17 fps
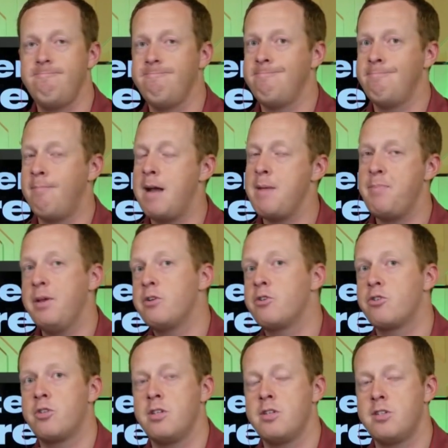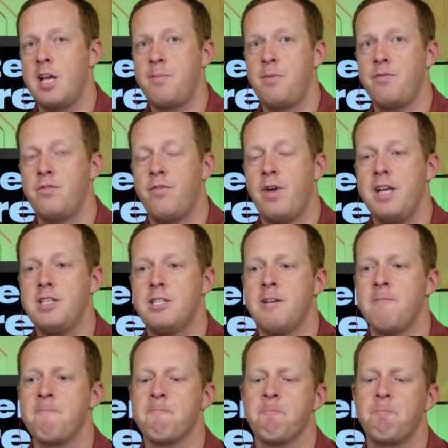mm-hmm. might be interested in this type of
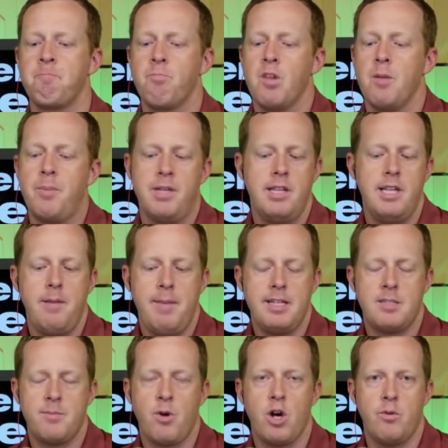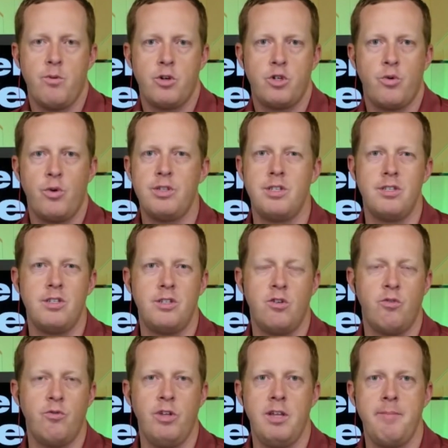device. But then they made some hardware choices
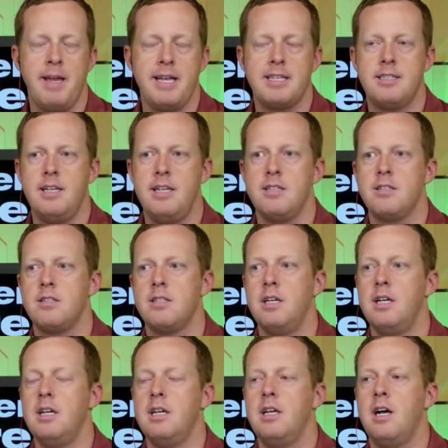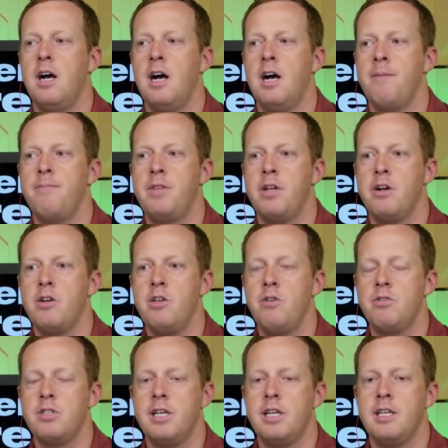that don't really make sense. Um, they're
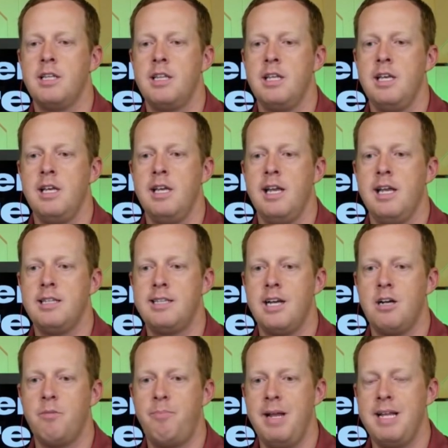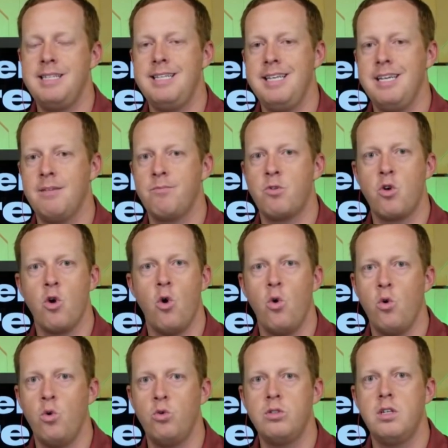using the Intel Pentium
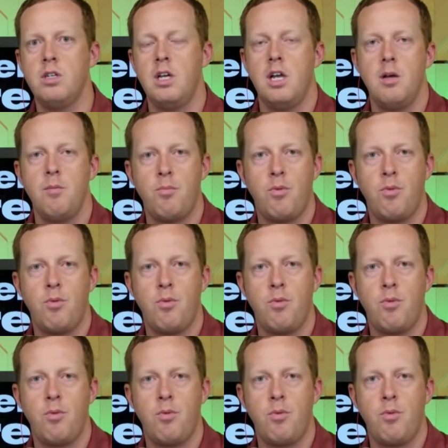Gold